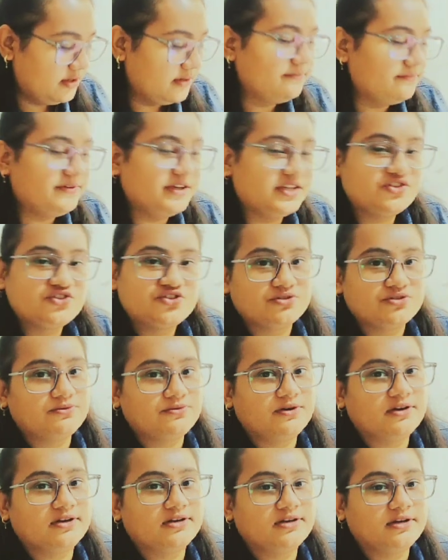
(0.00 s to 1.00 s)
which
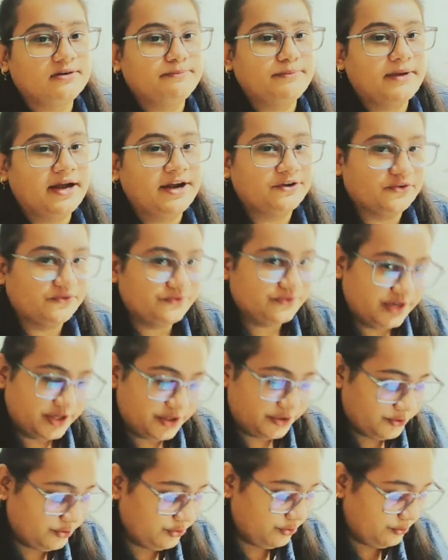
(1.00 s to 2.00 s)
were a part of
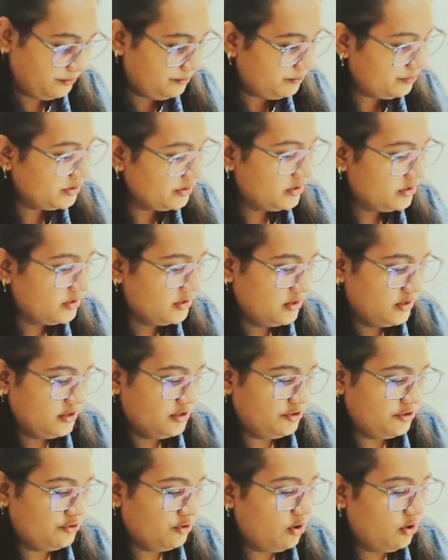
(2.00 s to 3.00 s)
that group.
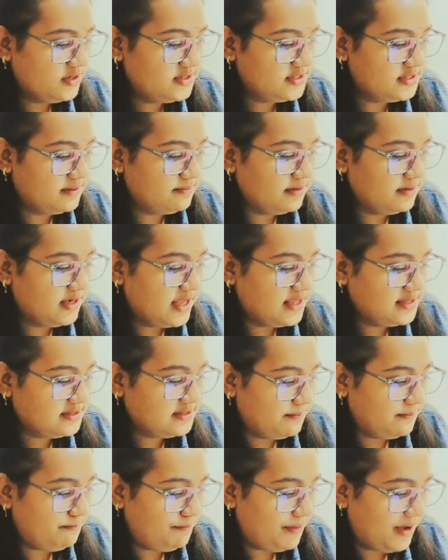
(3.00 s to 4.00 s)
Road symbolize
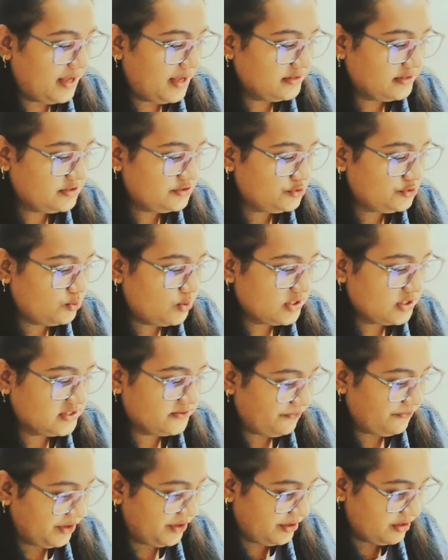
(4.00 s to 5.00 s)
the path towards
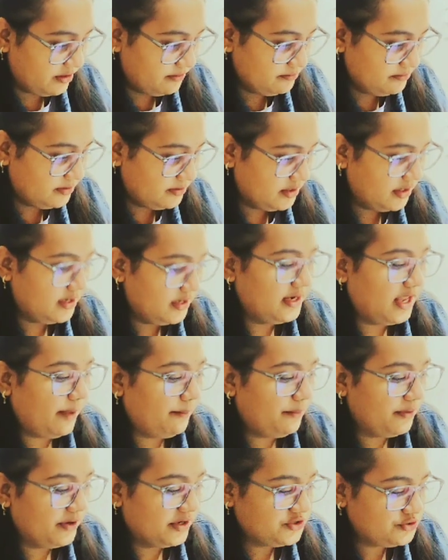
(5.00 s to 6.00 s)
freedom,
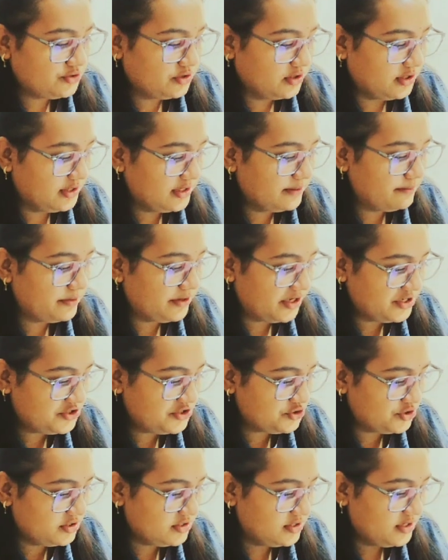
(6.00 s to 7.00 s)

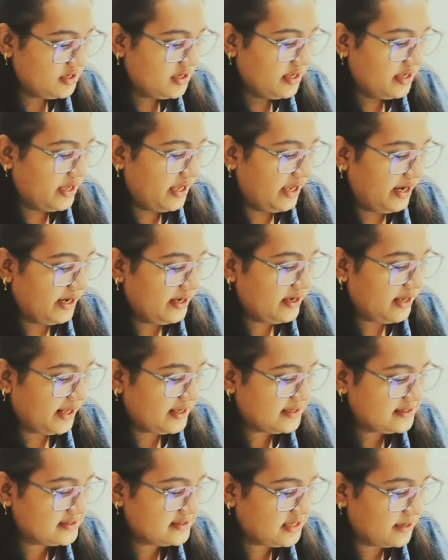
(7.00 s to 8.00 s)
liberation, and
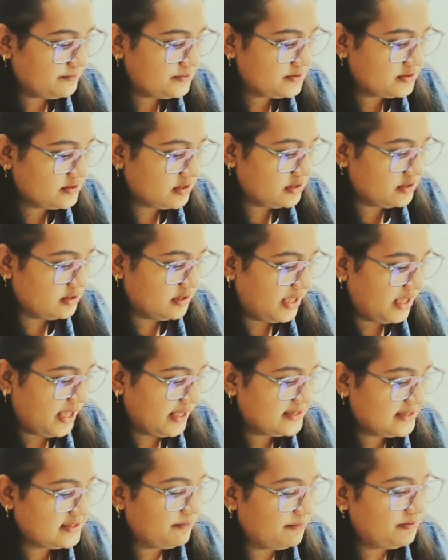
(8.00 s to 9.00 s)

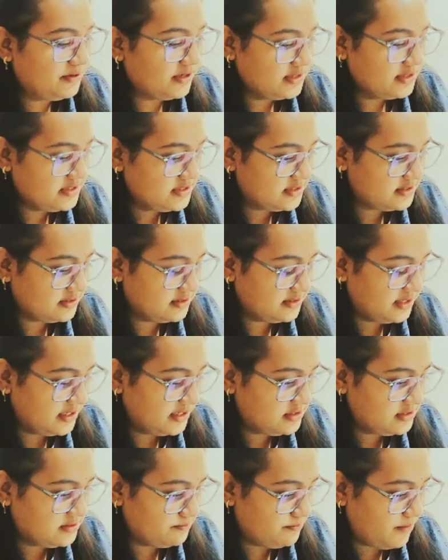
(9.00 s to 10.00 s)
acceptance
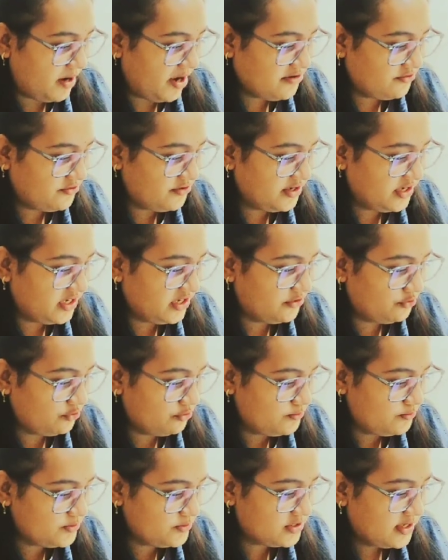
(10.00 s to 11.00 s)
that minority
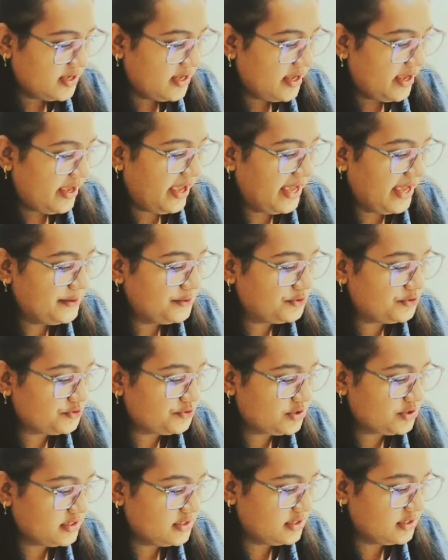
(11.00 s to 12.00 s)
groups have
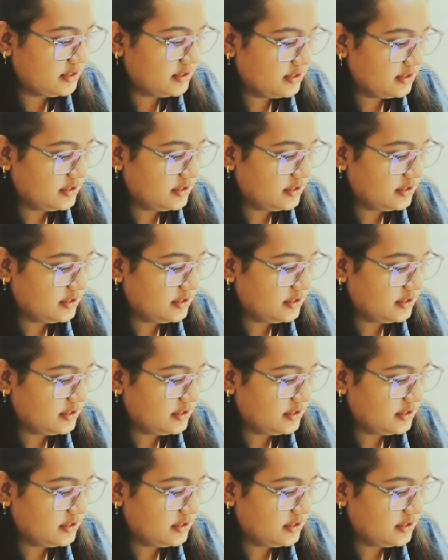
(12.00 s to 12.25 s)
treated